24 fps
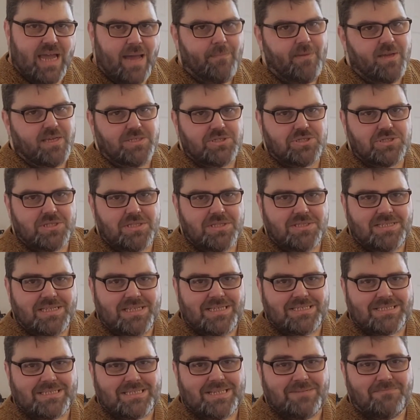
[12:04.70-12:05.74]
damage to the
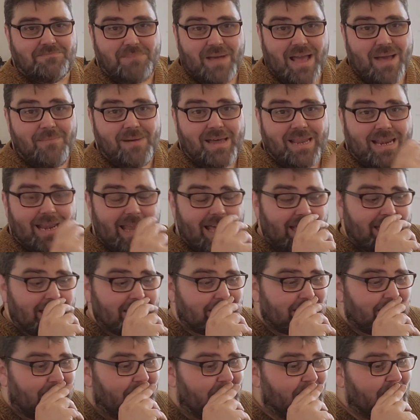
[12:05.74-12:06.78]
DC Batman
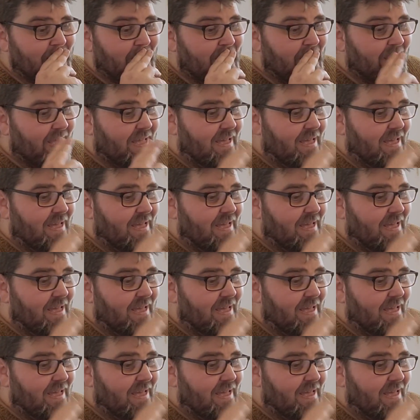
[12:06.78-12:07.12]
legacy.